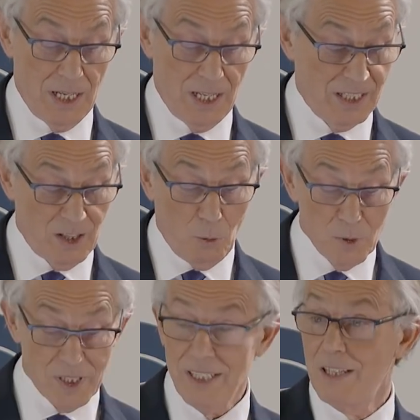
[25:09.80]
And as I
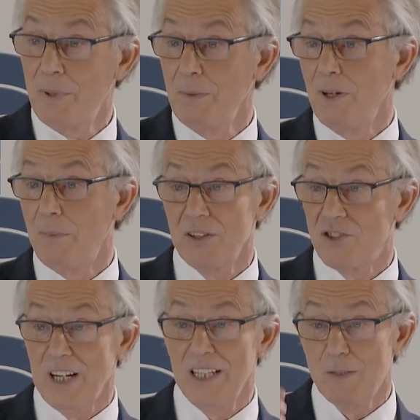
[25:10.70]
always say to people about
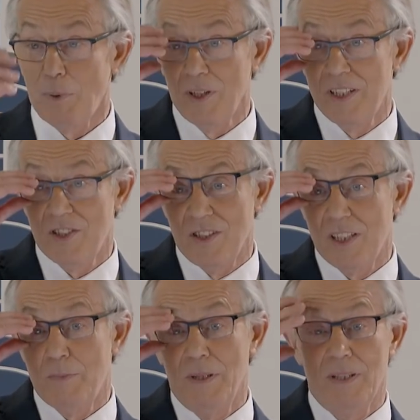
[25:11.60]
Chinese
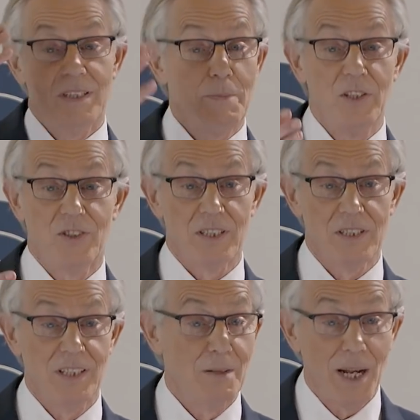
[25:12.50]
politicians'
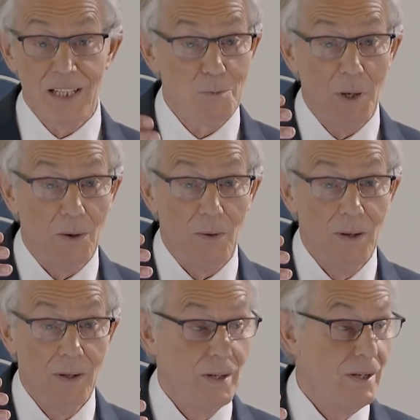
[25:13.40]
speeches, you might as
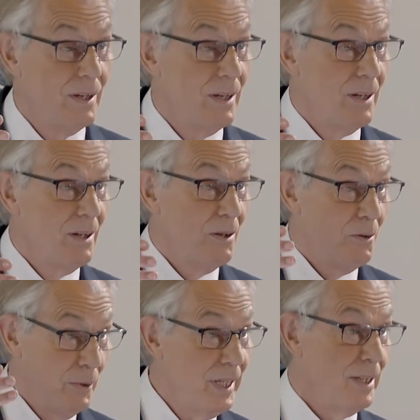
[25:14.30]
well
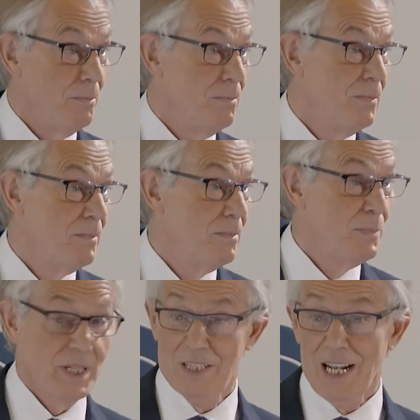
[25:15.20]
read them,
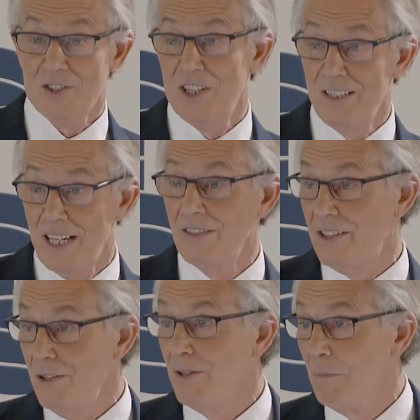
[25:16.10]
because they actually intend
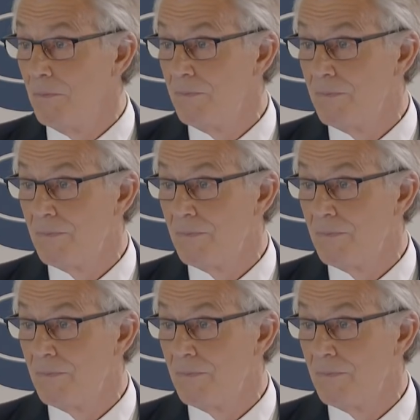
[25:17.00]
to do them.